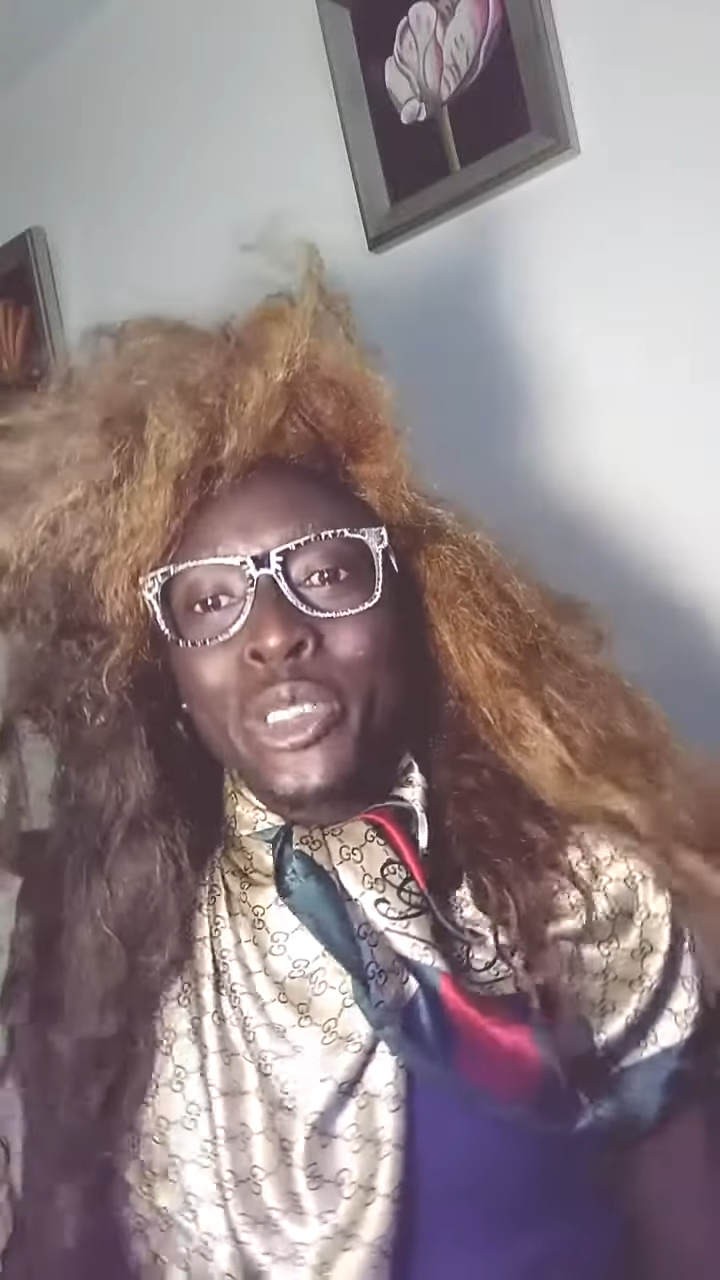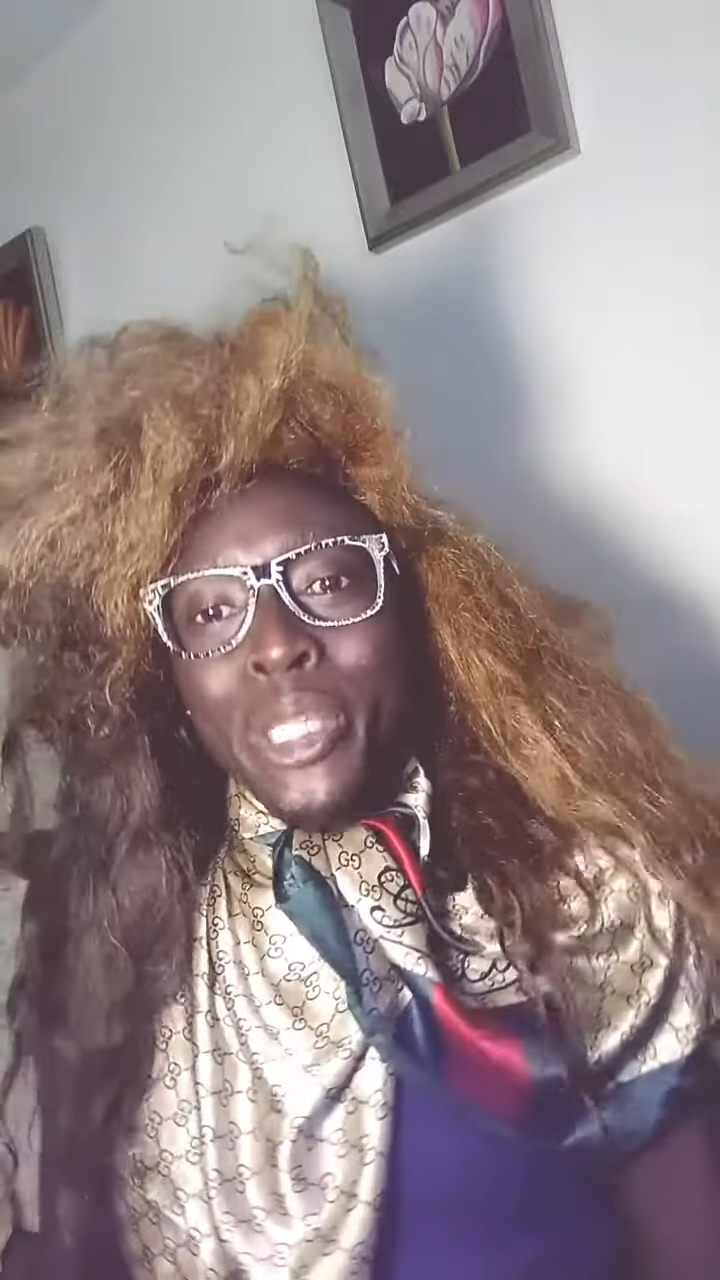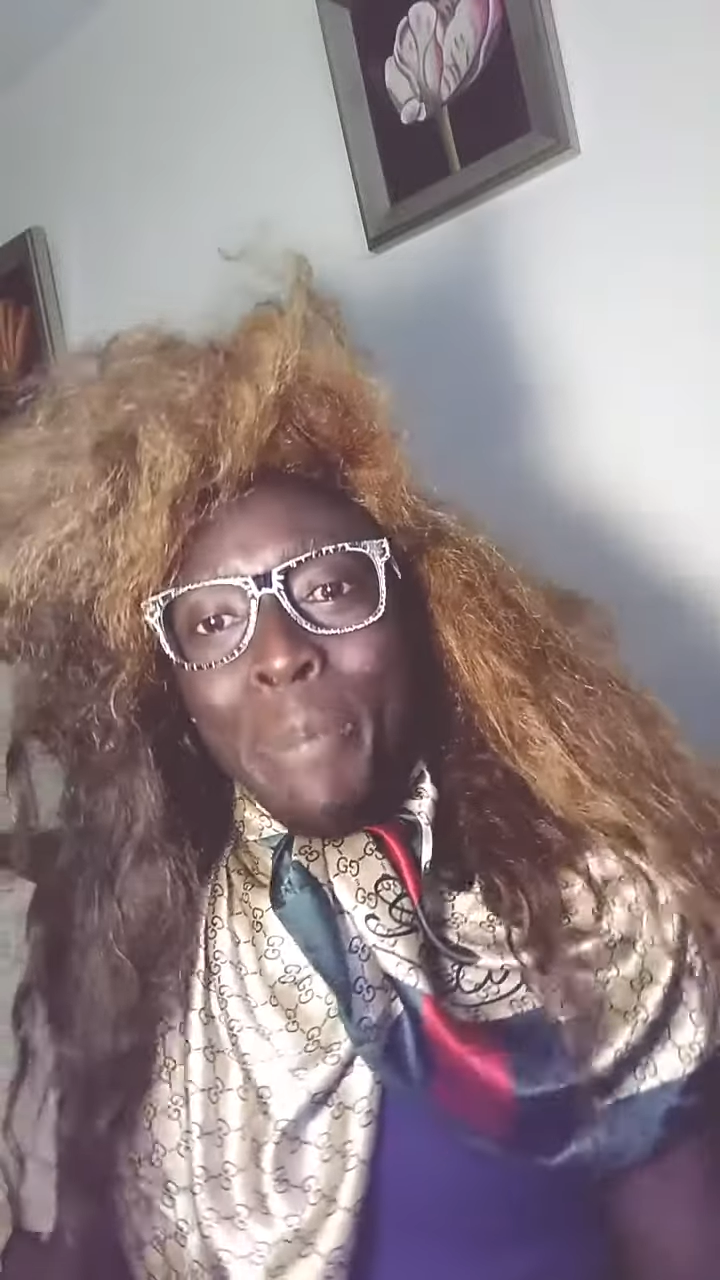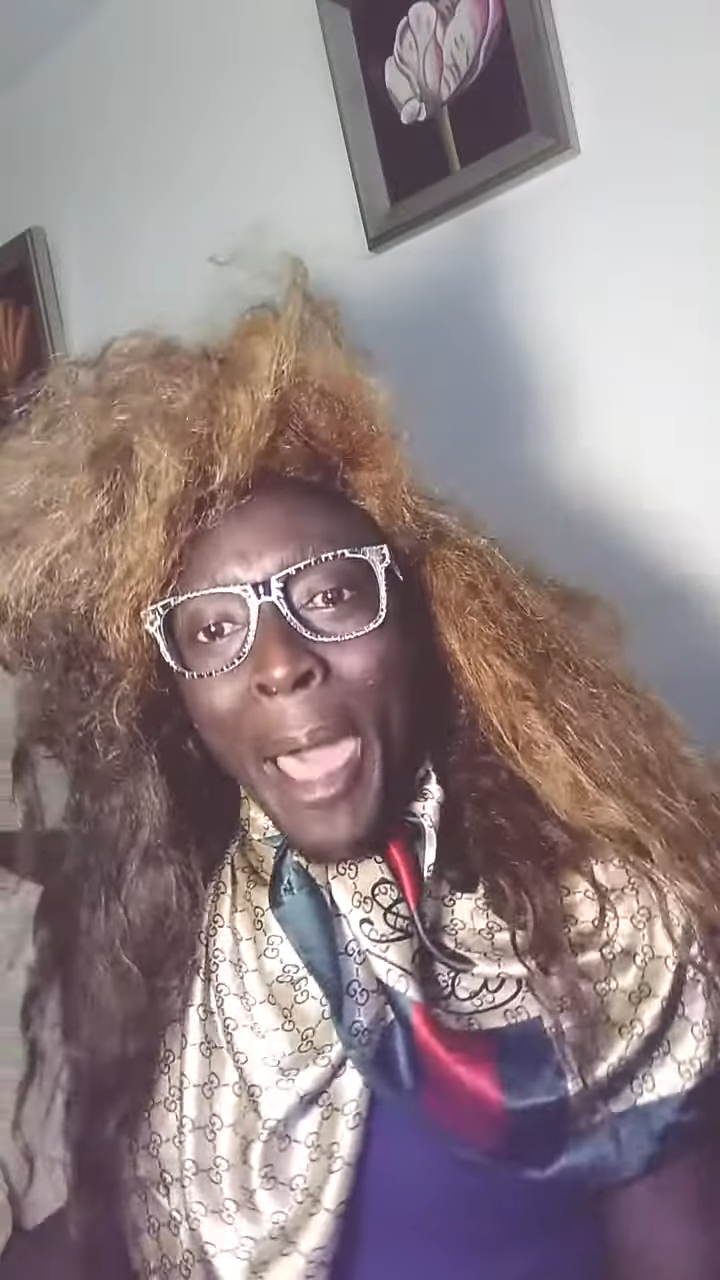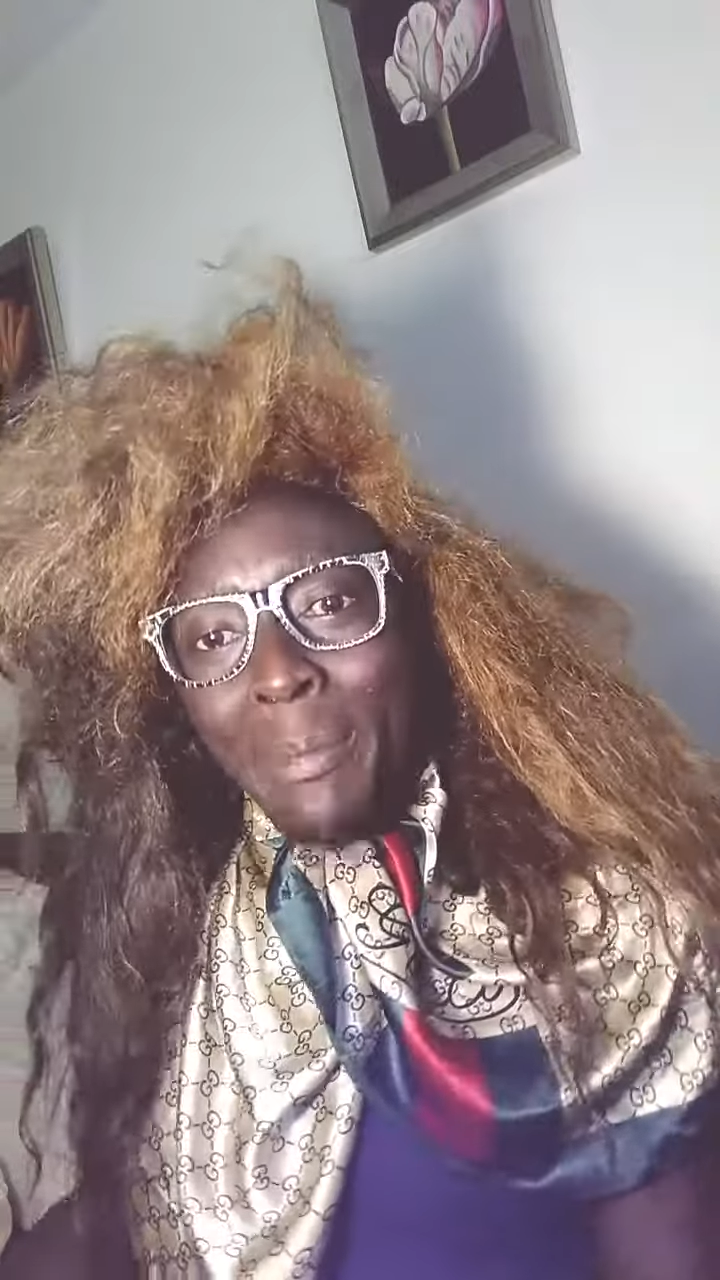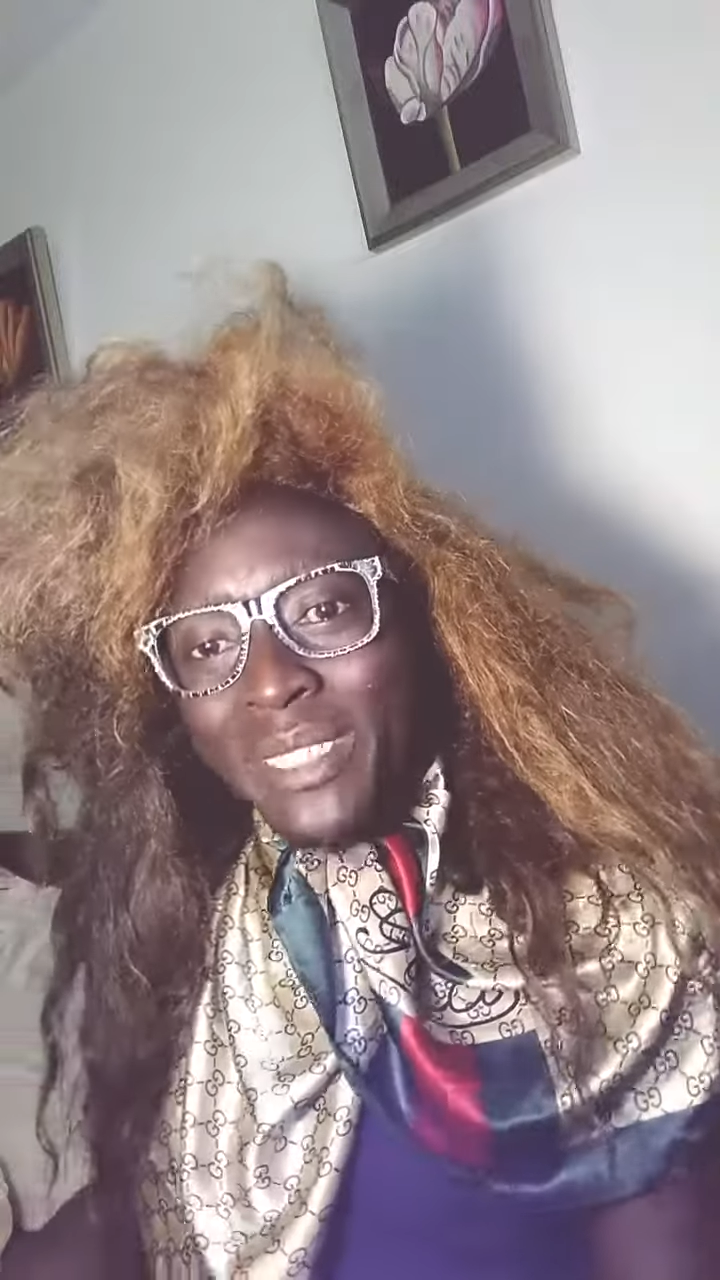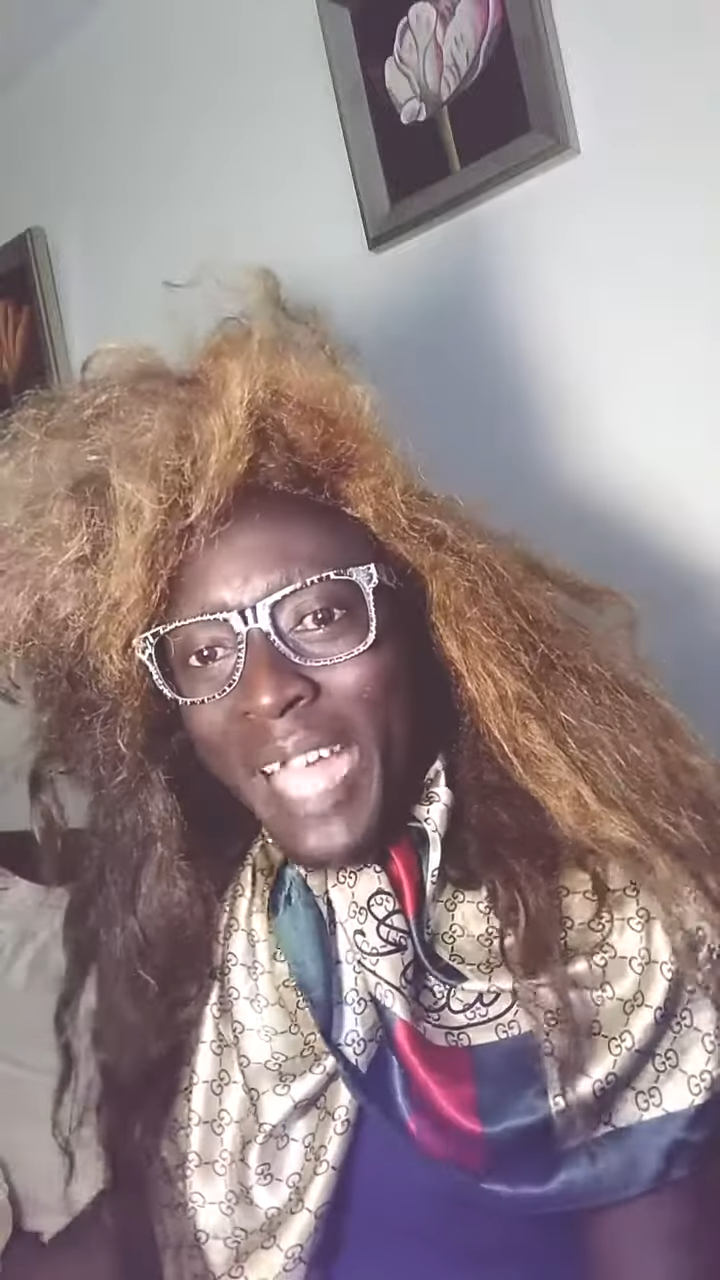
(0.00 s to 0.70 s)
Juicy Pop